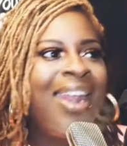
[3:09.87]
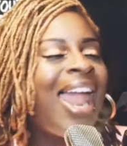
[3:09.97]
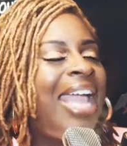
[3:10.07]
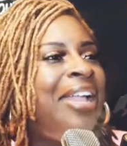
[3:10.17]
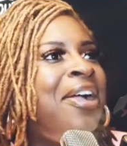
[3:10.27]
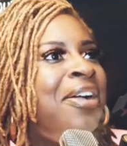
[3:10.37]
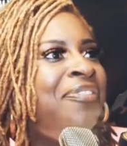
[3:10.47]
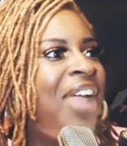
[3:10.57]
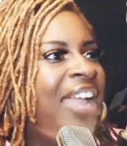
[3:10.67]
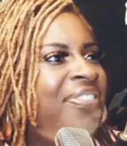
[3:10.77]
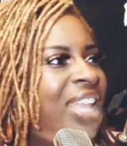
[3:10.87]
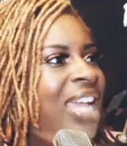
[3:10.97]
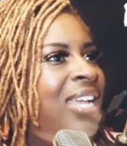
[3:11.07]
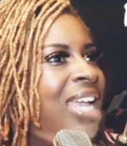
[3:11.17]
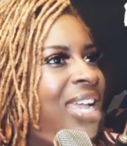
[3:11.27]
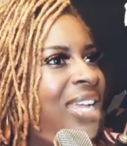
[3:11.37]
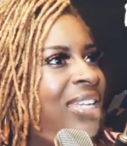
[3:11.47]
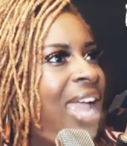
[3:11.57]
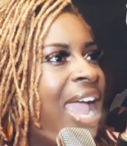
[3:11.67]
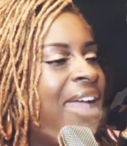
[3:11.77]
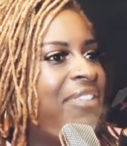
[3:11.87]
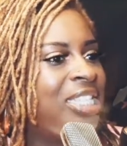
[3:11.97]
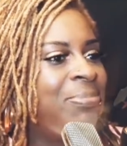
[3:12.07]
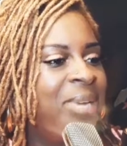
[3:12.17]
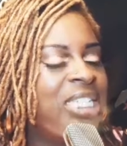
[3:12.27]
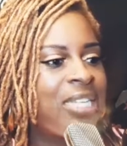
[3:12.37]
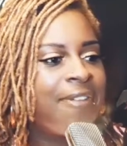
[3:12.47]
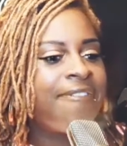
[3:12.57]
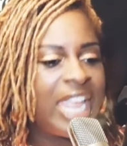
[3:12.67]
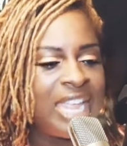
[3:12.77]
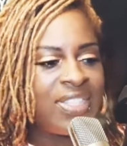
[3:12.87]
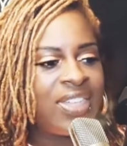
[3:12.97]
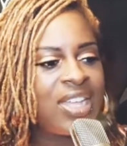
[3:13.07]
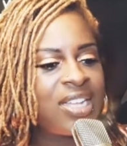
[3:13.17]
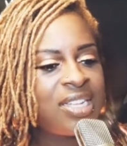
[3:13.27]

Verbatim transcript: Like faith have as much faith